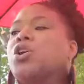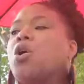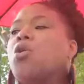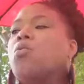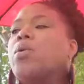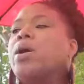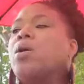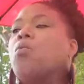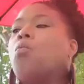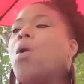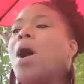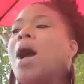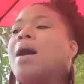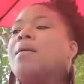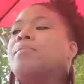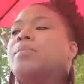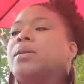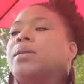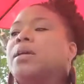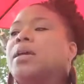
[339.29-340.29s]
"Going
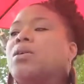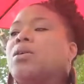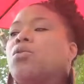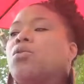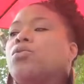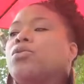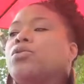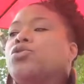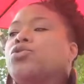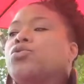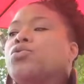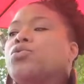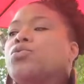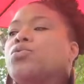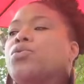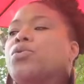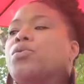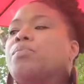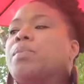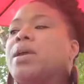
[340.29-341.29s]
wobbly on the
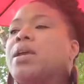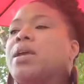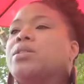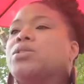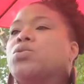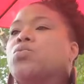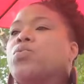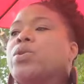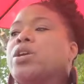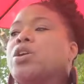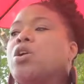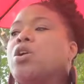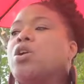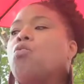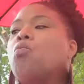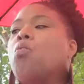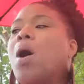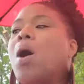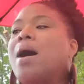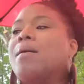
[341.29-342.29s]
truth means we
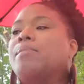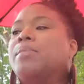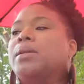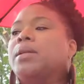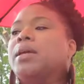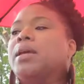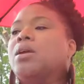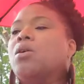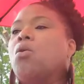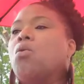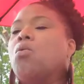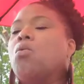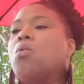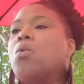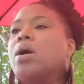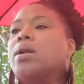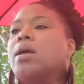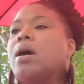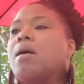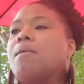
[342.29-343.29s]
go wobbly
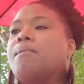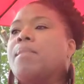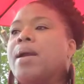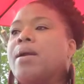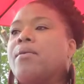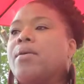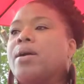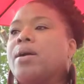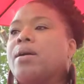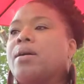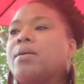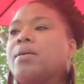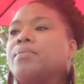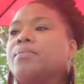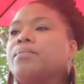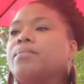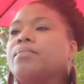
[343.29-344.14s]
on America."